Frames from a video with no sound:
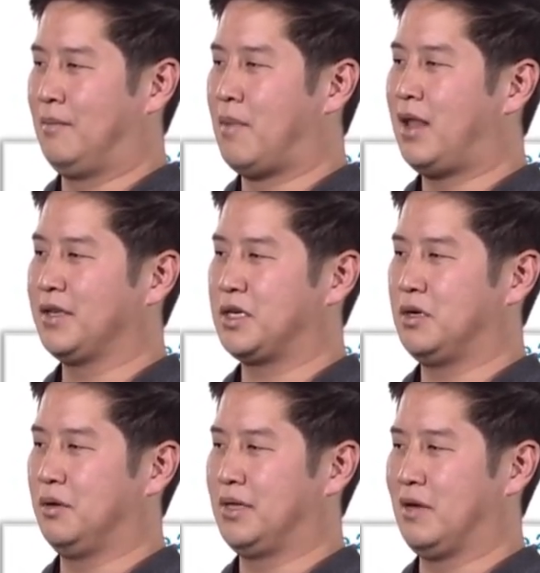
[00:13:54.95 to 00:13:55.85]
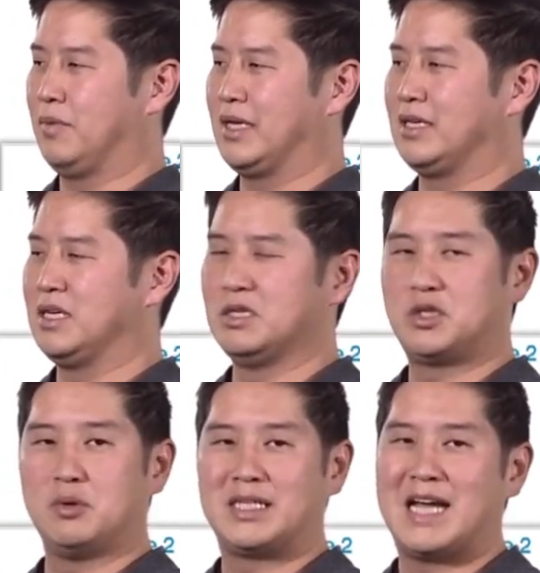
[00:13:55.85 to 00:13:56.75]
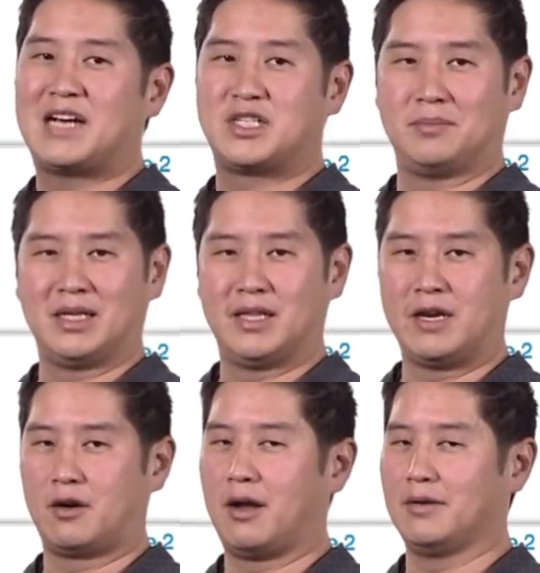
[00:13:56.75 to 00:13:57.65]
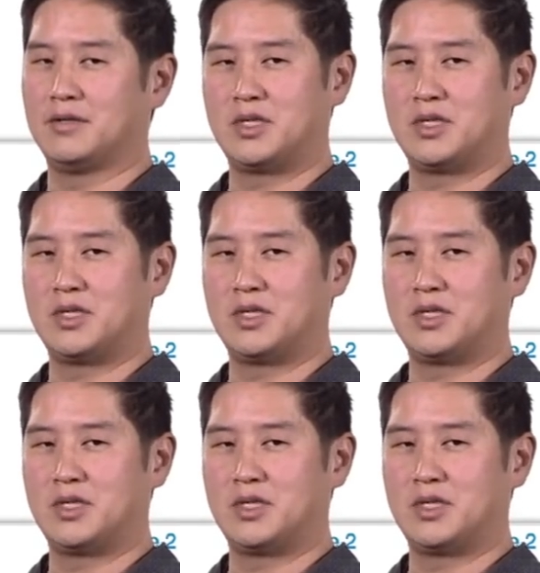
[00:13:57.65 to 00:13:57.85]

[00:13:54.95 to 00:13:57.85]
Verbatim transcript: a molecule that we can use to attach something later on.